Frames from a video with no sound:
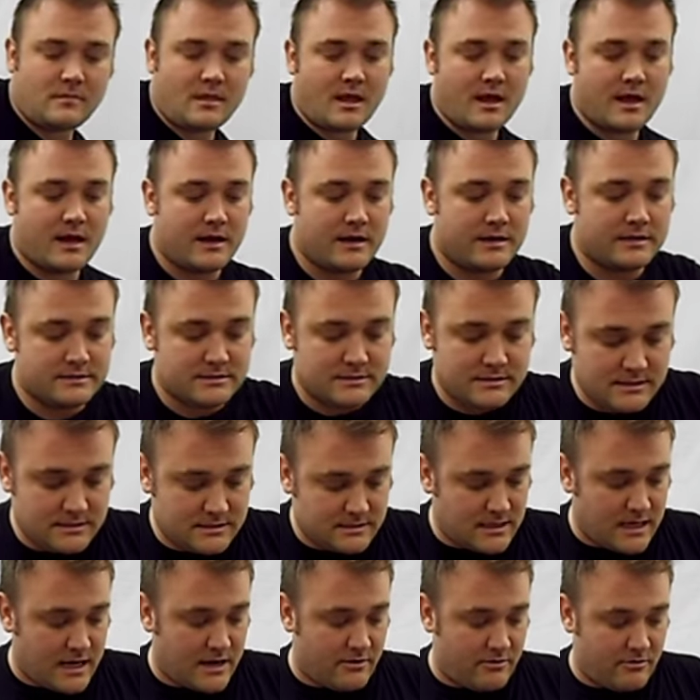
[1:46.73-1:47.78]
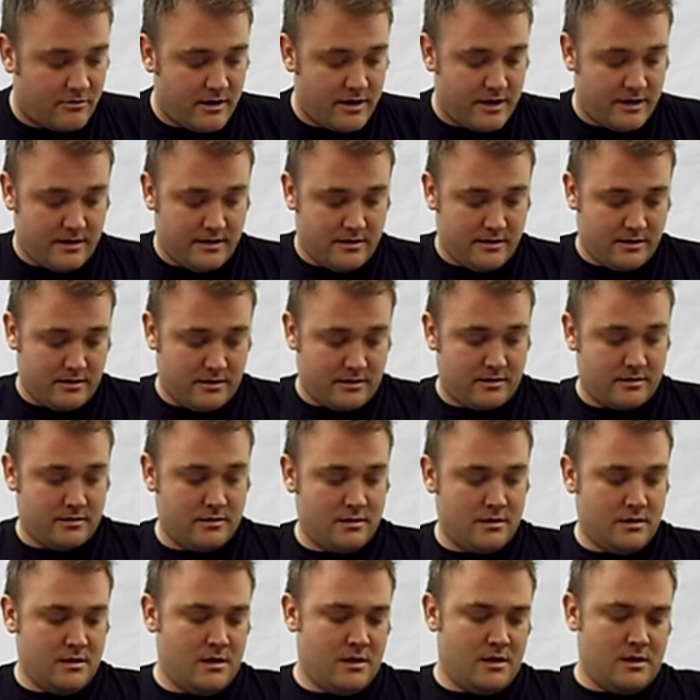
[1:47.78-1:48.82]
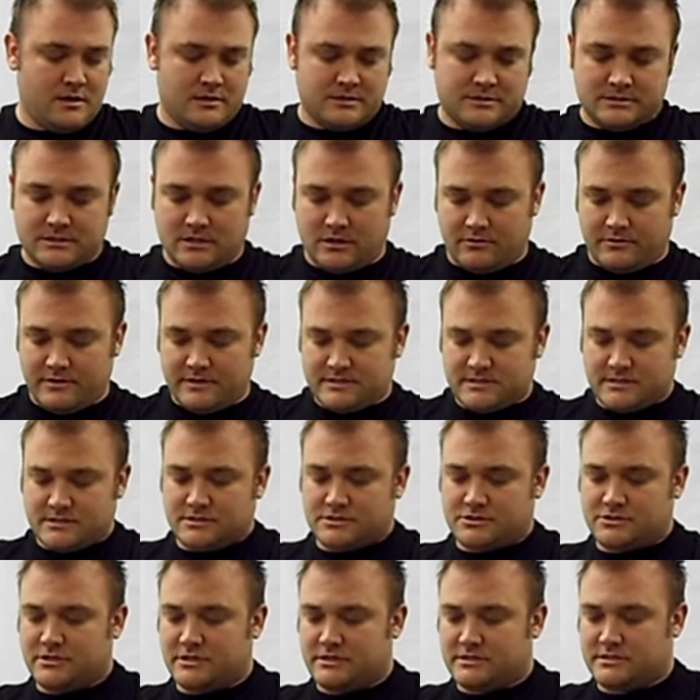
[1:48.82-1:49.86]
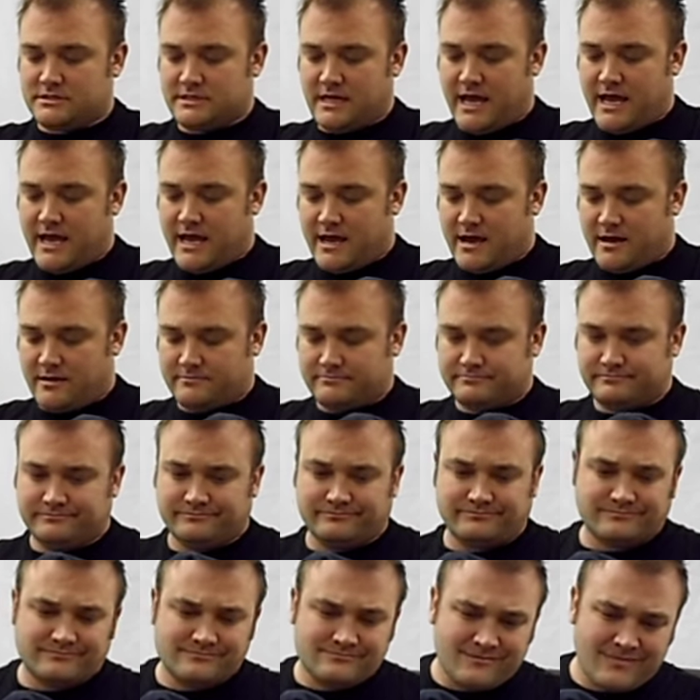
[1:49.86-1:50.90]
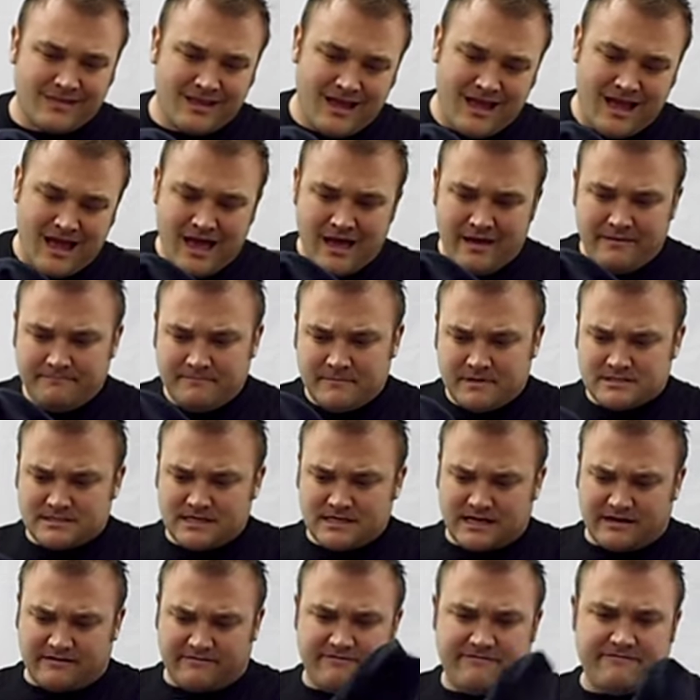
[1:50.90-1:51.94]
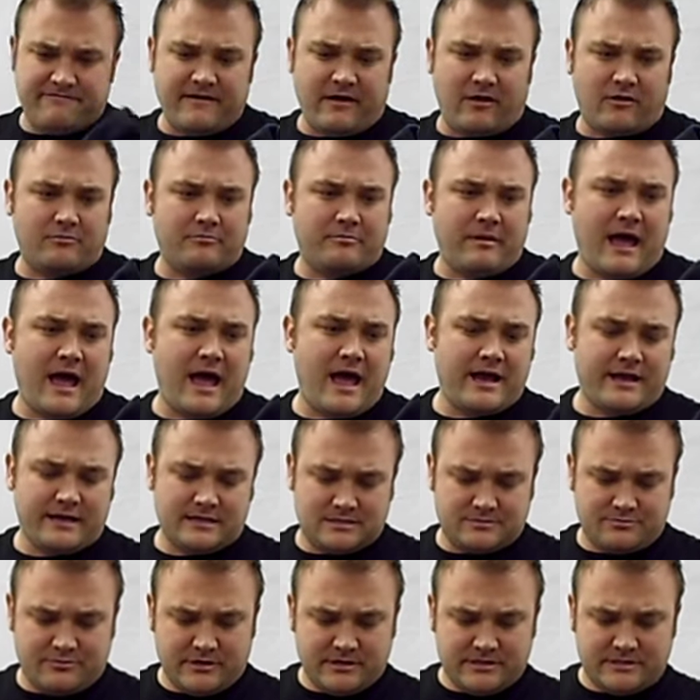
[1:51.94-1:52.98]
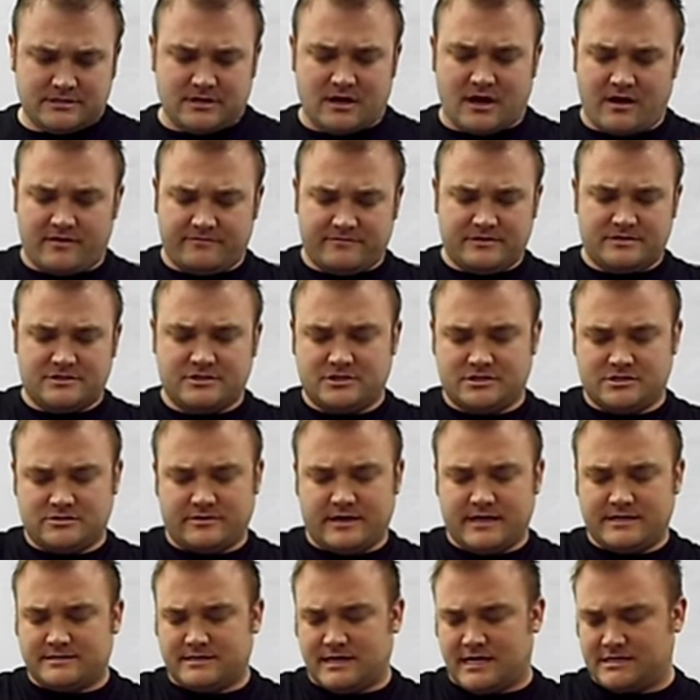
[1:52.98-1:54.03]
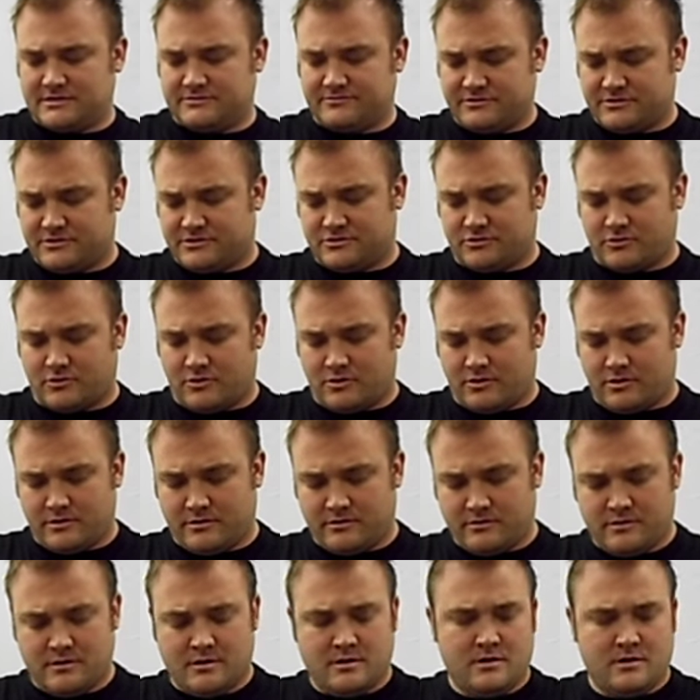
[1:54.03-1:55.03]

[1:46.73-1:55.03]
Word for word: And it's this guy right here. So this is just a um, and it's like a felt bag. It's pretty soft. It's just the right size for the sword.